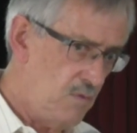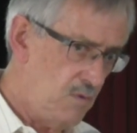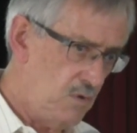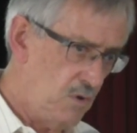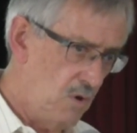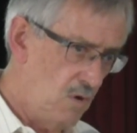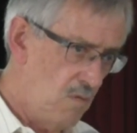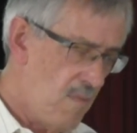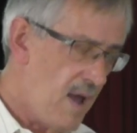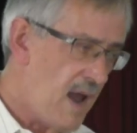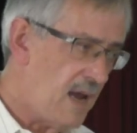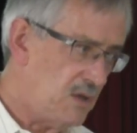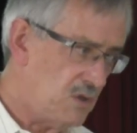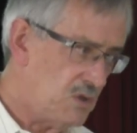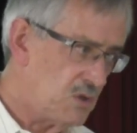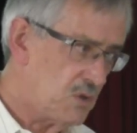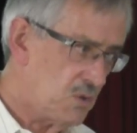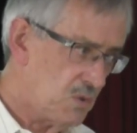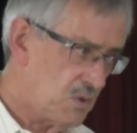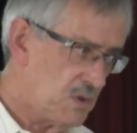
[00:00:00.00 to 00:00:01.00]
your main
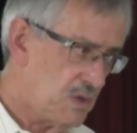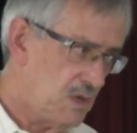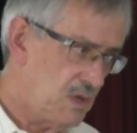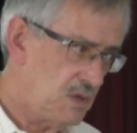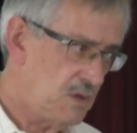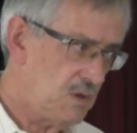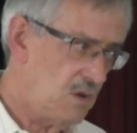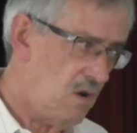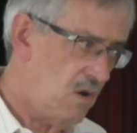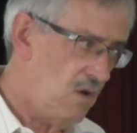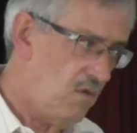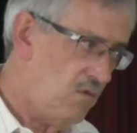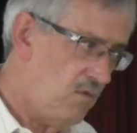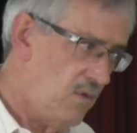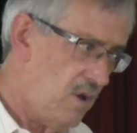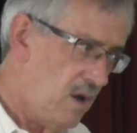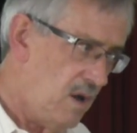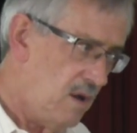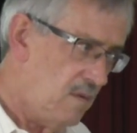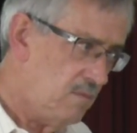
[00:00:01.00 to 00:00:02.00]
sources of
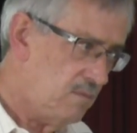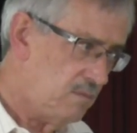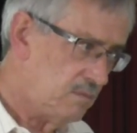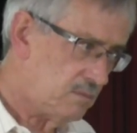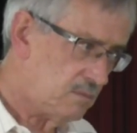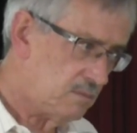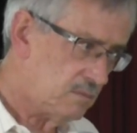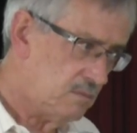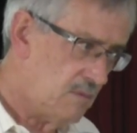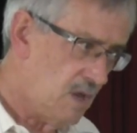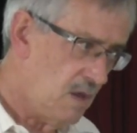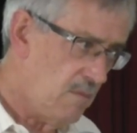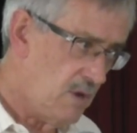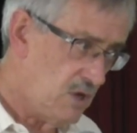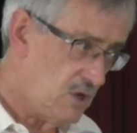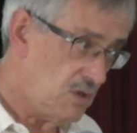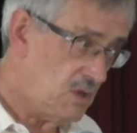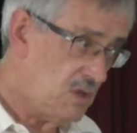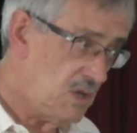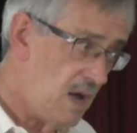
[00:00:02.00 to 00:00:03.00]

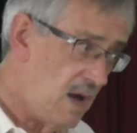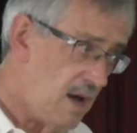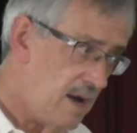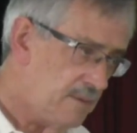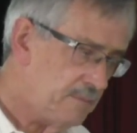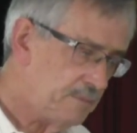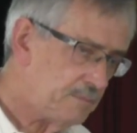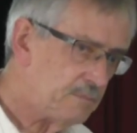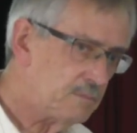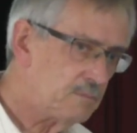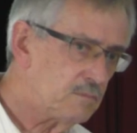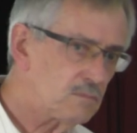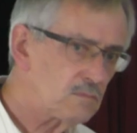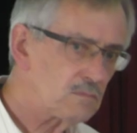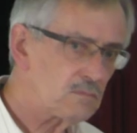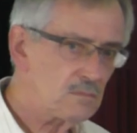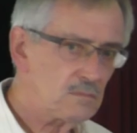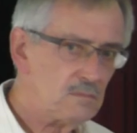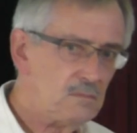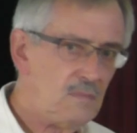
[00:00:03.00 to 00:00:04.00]
emissions are.
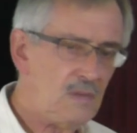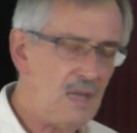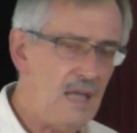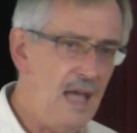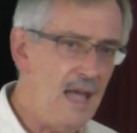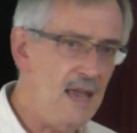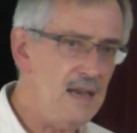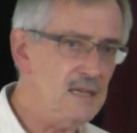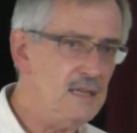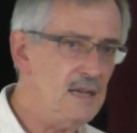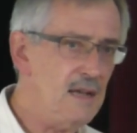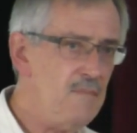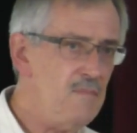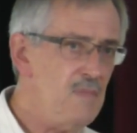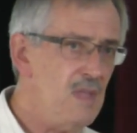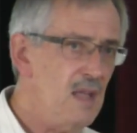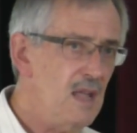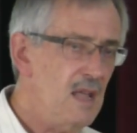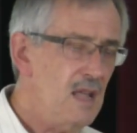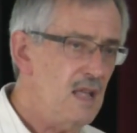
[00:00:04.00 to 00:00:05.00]
And
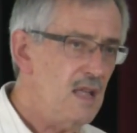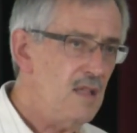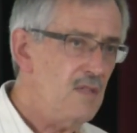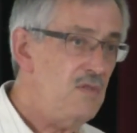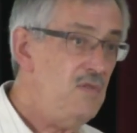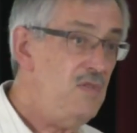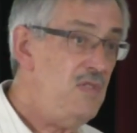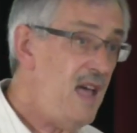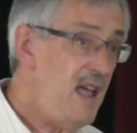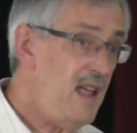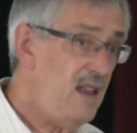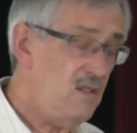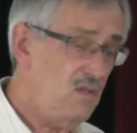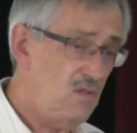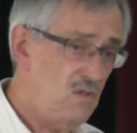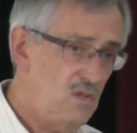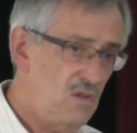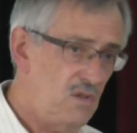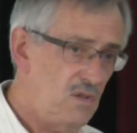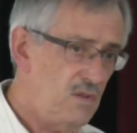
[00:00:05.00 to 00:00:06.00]

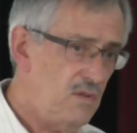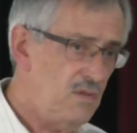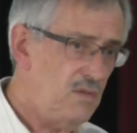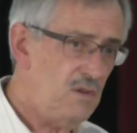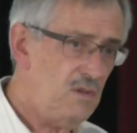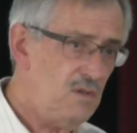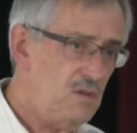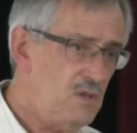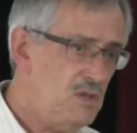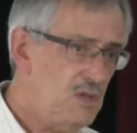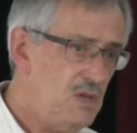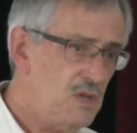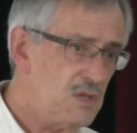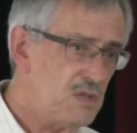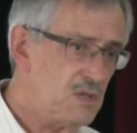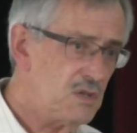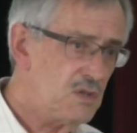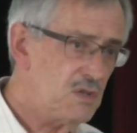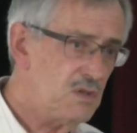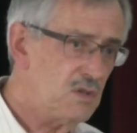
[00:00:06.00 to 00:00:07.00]
then there are
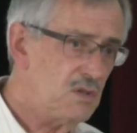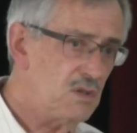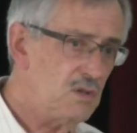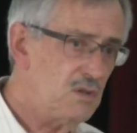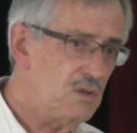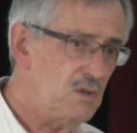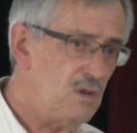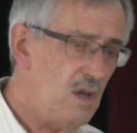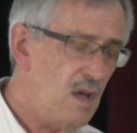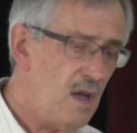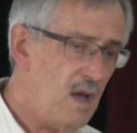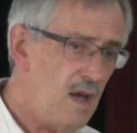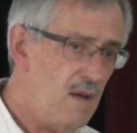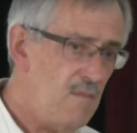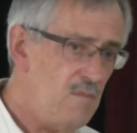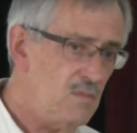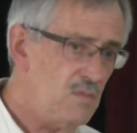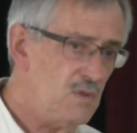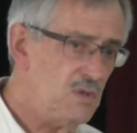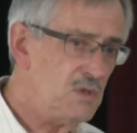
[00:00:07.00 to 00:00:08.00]
just
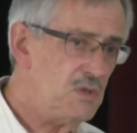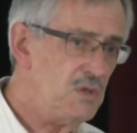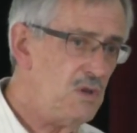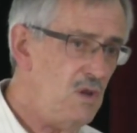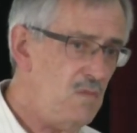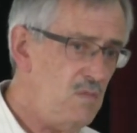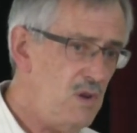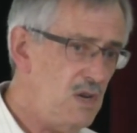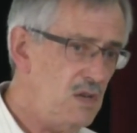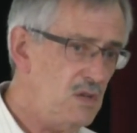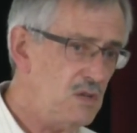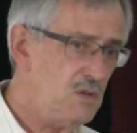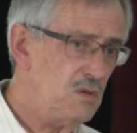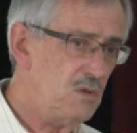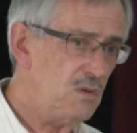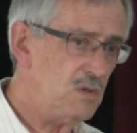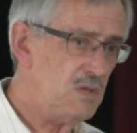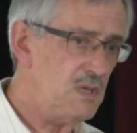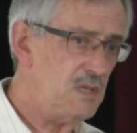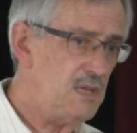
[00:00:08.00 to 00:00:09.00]
so many
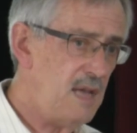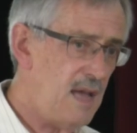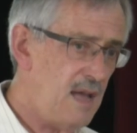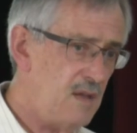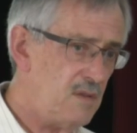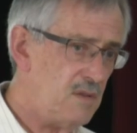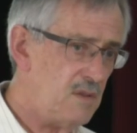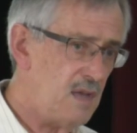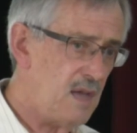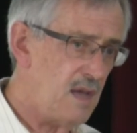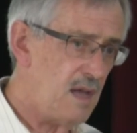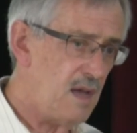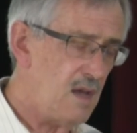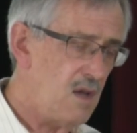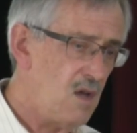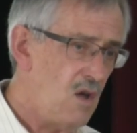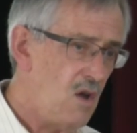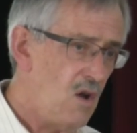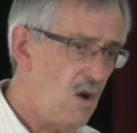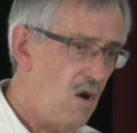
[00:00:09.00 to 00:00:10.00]
sources out
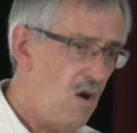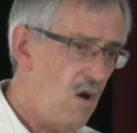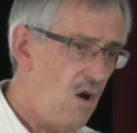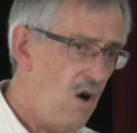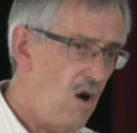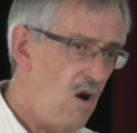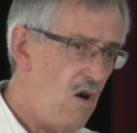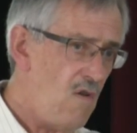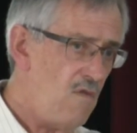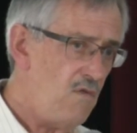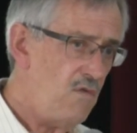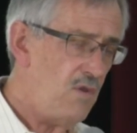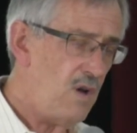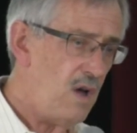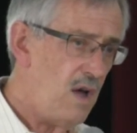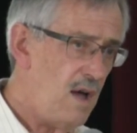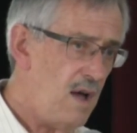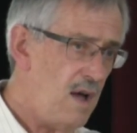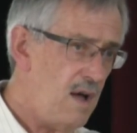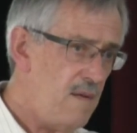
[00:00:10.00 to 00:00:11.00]
there of
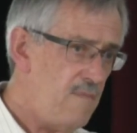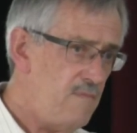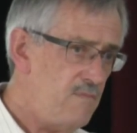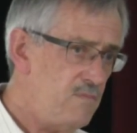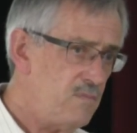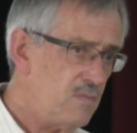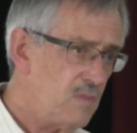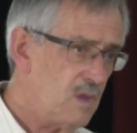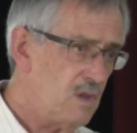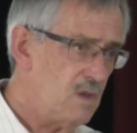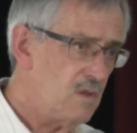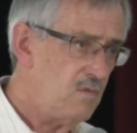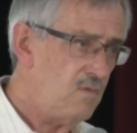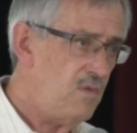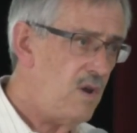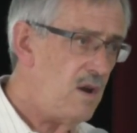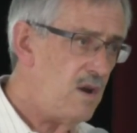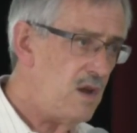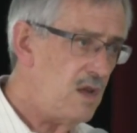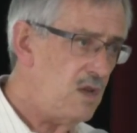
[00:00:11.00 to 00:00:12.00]

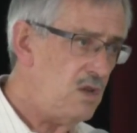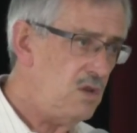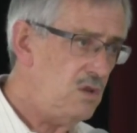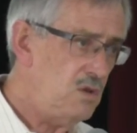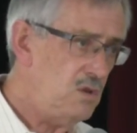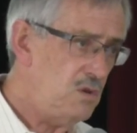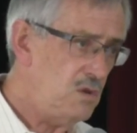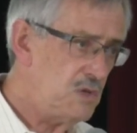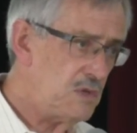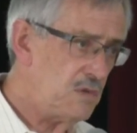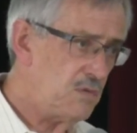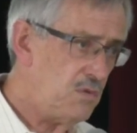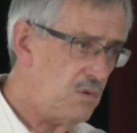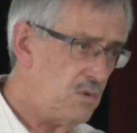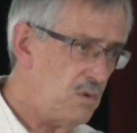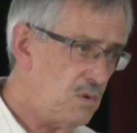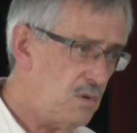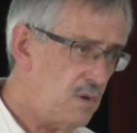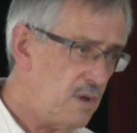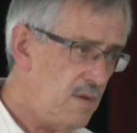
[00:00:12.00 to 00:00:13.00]
very
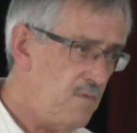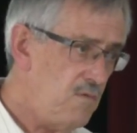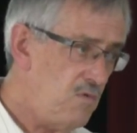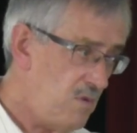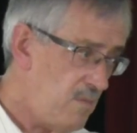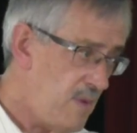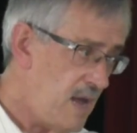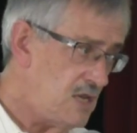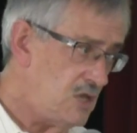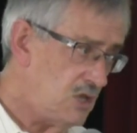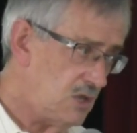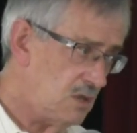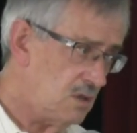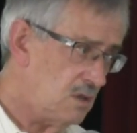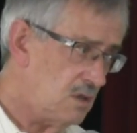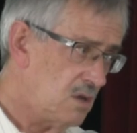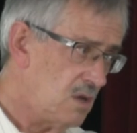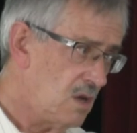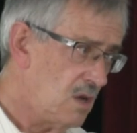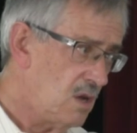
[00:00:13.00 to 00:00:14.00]
useful information
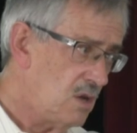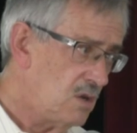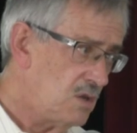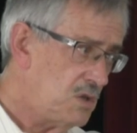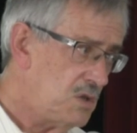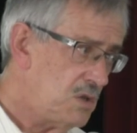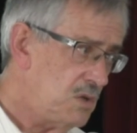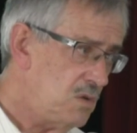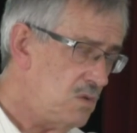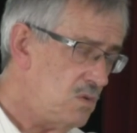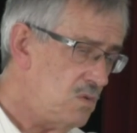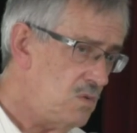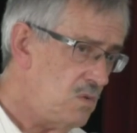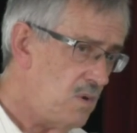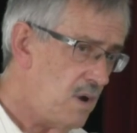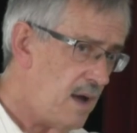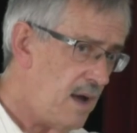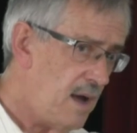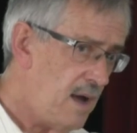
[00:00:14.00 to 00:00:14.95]
to